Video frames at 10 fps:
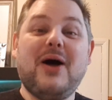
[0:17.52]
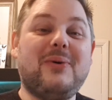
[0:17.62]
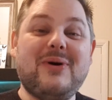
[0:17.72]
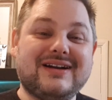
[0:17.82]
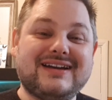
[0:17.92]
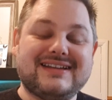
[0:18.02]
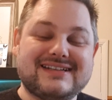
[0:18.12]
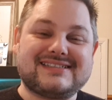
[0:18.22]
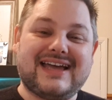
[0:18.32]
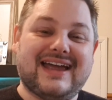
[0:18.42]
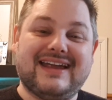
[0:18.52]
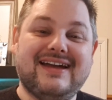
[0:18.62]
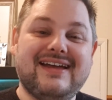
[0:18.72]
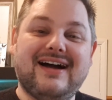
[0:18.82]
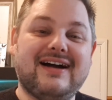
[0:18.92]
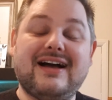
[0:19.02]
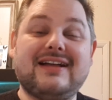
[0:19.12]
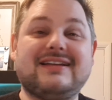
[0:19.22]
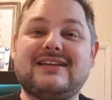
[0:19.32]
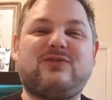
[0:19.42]
What can I say?
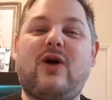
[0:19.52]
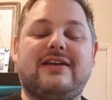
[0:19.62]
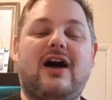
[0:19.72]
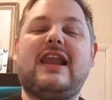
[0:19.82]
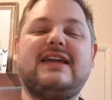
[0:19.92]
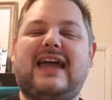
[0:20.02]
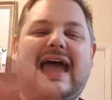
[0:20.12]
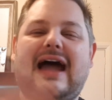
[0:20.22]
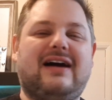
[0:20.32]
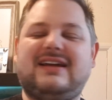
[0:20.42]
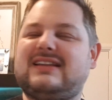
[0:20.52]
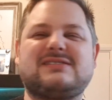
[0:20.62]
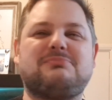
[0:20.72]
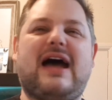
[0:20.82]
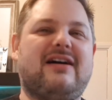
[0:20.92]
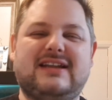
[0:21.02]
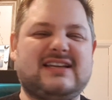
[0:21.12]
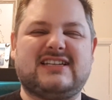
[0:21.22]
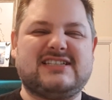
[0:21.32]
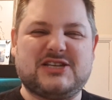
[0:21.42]
It's fine, I'll edit it out. It doesn't matter, it
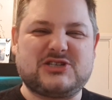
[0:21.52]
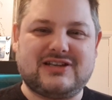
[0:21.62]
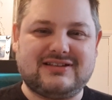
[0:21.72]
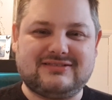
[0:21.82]
doesn't exist.